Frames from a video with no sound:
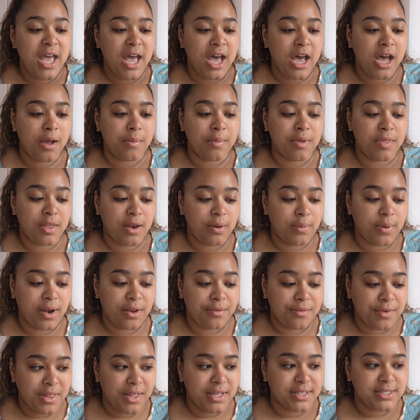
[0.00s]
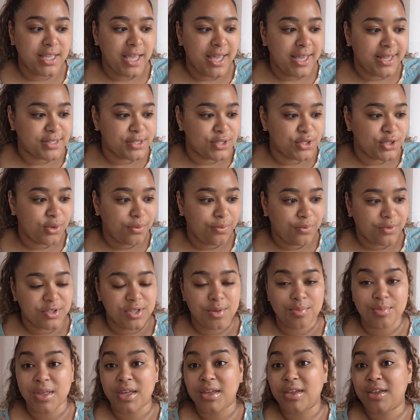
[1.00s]
And then when I realized, hey, it's a dupe for
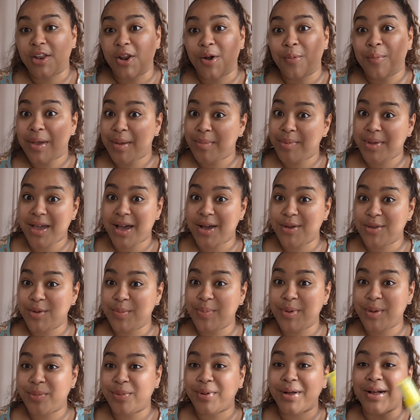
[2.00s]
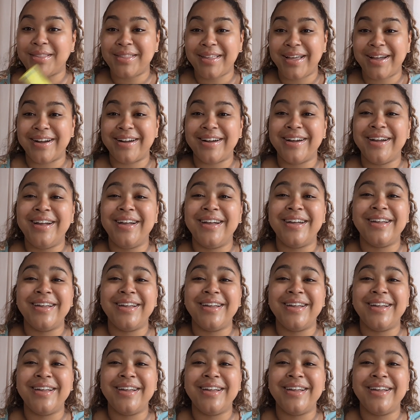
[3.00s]
something, you know, maybe you people out there